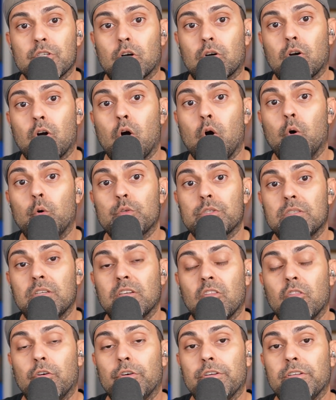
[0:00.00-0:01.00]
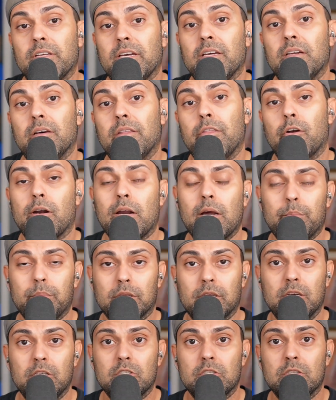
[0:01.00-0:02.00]
are hosting their data and their
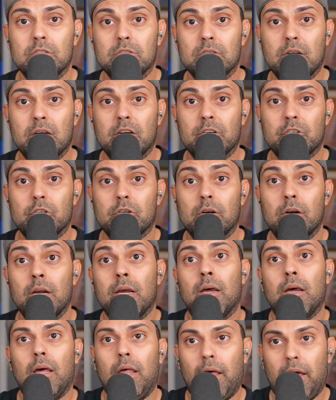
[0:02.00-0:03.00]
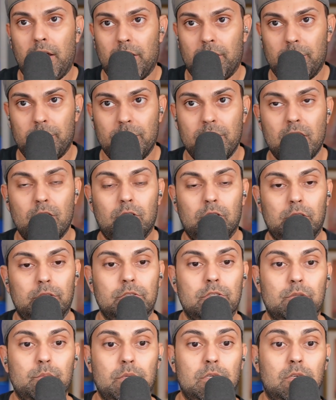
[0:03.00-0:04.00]
applications in Azure? Out of the
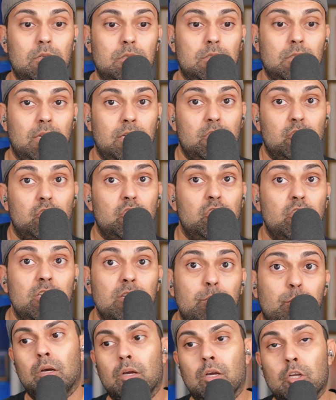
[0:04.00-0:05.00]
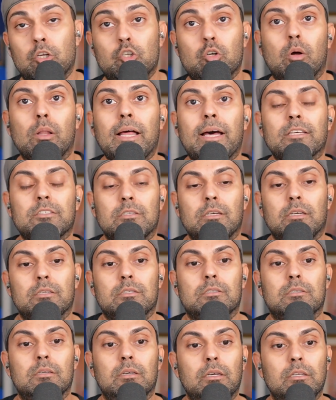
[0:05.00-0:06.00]
Netherlands, because it's cheap. Control
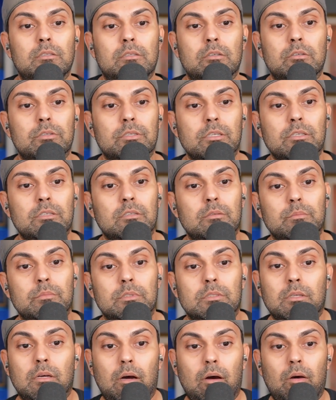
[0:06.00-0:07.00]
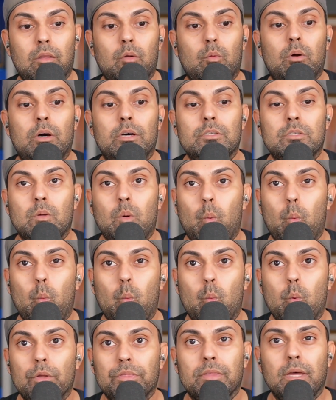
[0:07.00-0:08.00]
access into your systems. Otherwise,
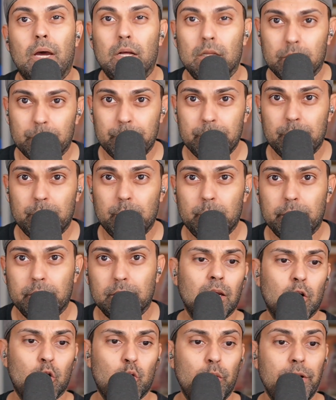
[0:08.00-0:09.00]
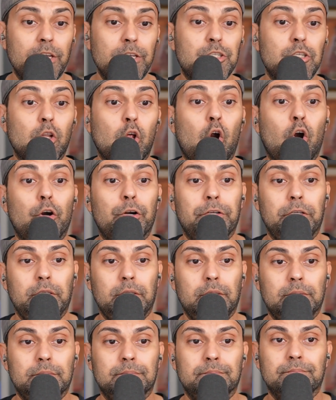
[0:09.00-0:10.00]
what the hell are you doing? Credential hardening.
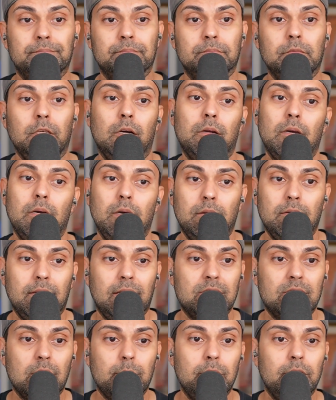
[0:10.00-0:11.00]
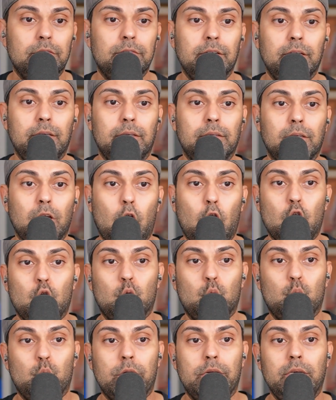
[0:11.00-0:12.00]
Okay, that's MFA.
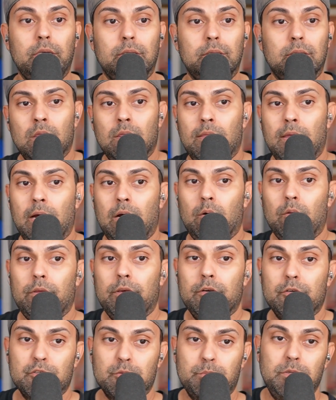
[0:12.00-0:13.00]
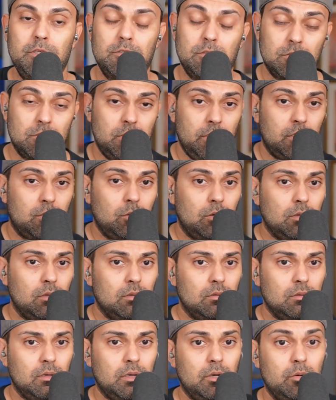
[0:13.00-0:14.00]
Great. Now, here's a piece of snake
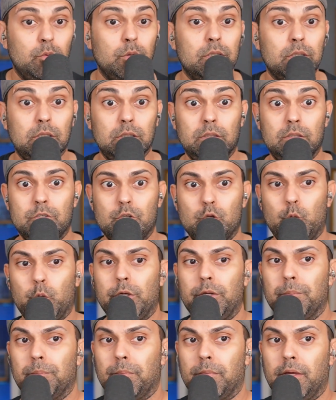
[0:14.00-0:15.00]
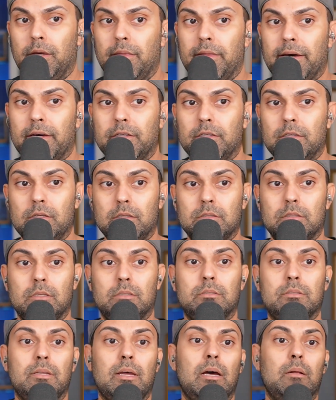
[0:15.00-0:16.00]
oil I really enjoy, and that is
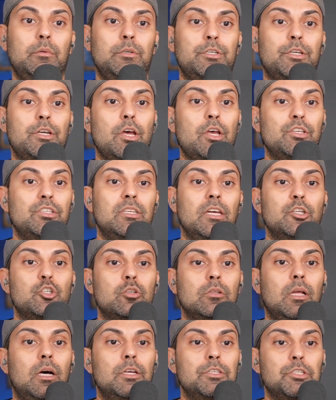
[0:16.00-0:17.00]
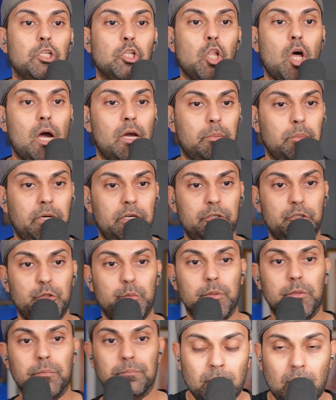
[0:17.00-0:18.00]
establish centralized log
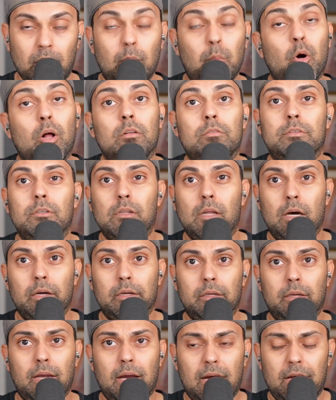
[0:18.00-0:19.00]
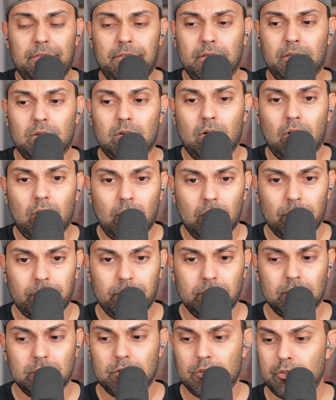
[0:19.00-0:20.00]
management. I'm all for logging. I think all
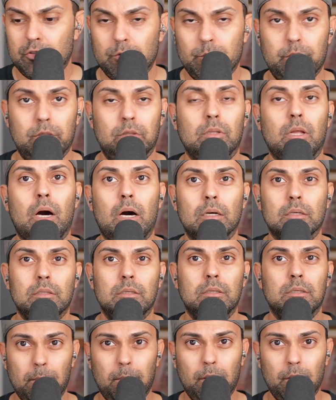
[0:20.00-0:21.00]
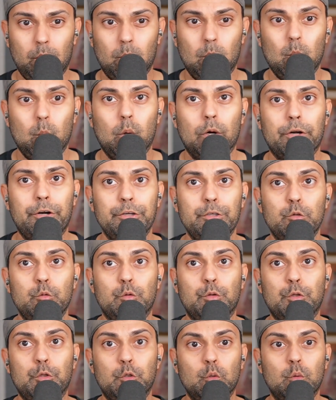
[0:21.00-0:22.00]
things should be logged, but what are you
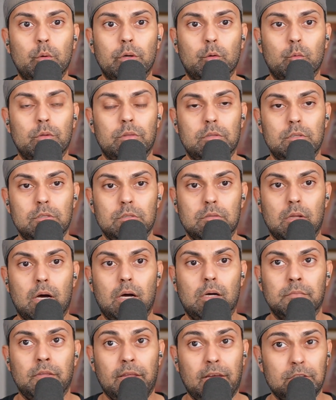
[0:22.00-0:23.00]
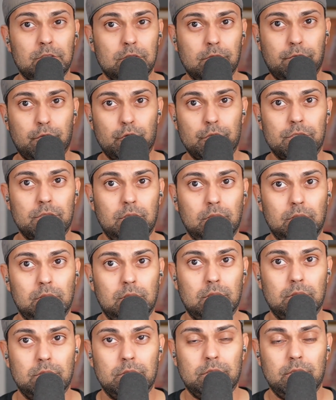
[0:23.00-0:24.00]
doing with these logs? That's the first thing to
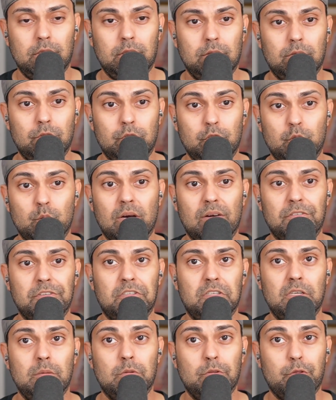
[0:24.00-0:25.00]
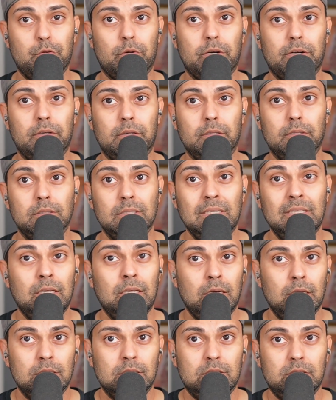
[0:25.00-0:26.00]
understand. Do you have a team to threat hunt?
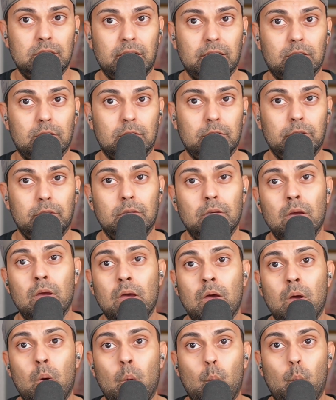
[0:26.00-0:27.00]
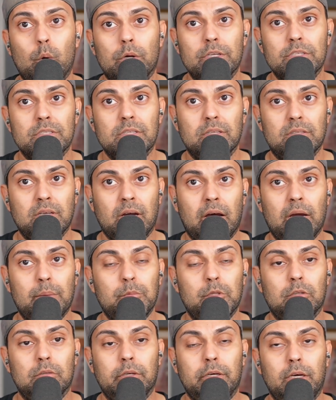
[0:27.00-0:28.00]
Secondly, what is the time
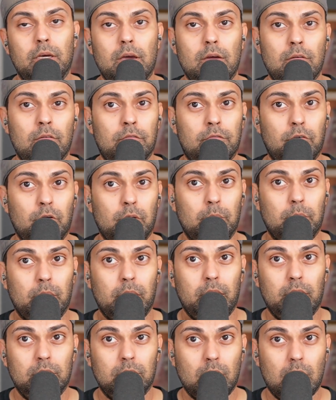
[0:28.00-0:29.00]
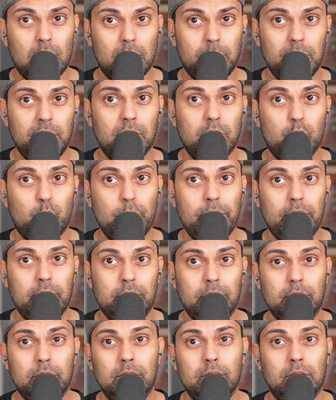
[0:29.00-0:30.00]
delay from a log being
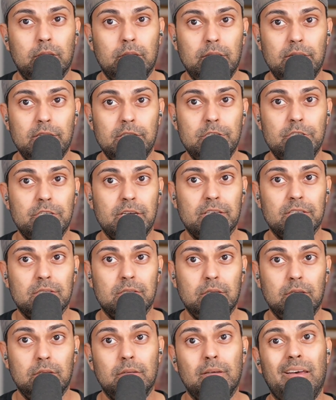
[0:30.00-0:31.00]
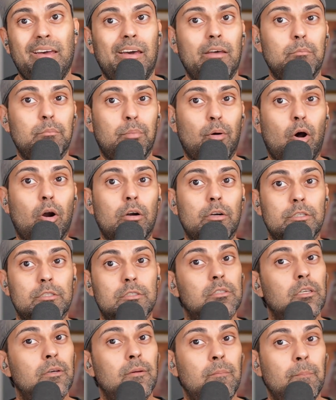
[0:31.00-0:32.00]
created, ingested, and
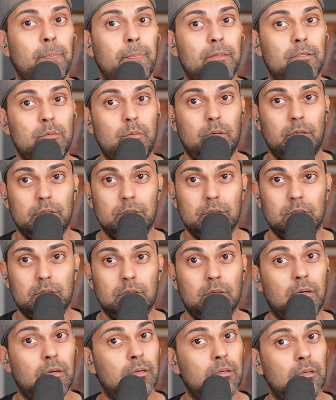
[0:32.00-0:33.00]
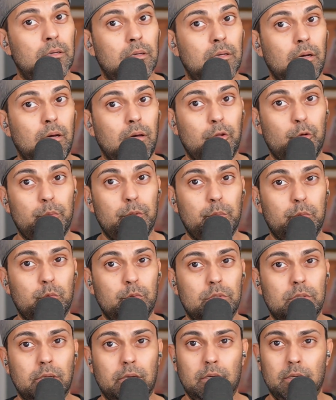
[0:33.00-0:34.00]
parsed to, as other people
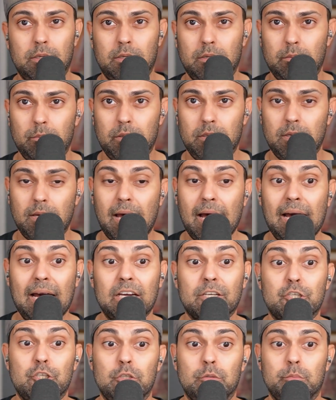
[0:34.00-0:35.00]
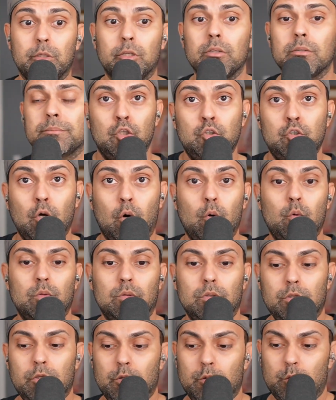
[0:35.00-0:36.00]
would say, can be actionable? Don't
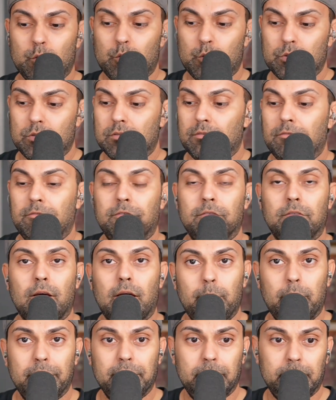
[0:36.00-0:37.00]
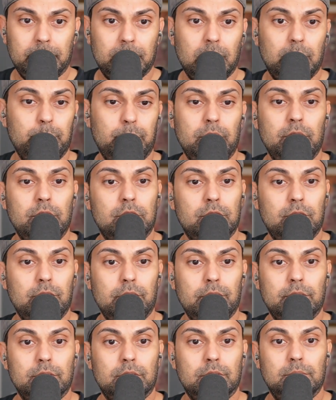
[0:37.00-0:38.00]
use fly-by-night companies for
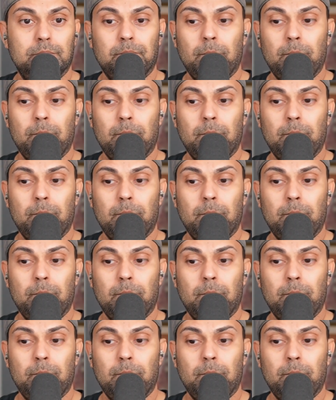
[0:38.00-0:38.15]
this.